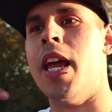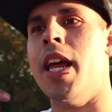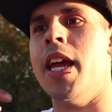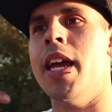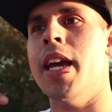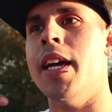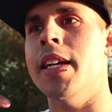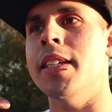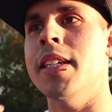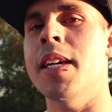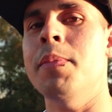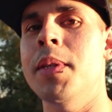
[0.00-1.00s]

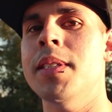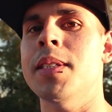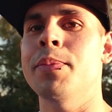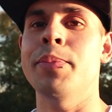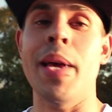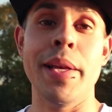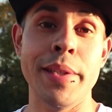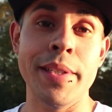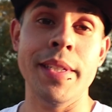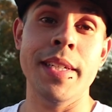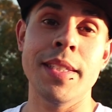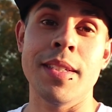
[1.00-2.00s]
and get me some
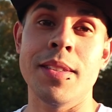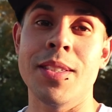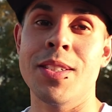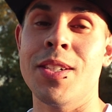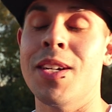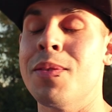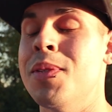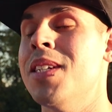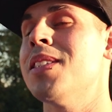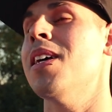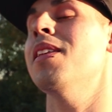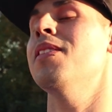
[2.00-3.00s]
LEDs on this truck
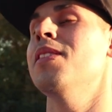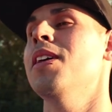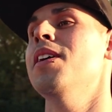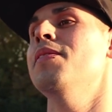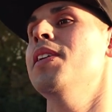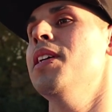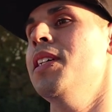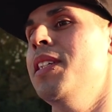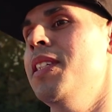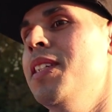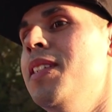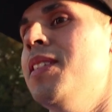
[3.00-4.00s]
because I love
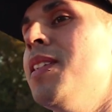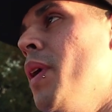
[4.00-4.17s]
LEDs.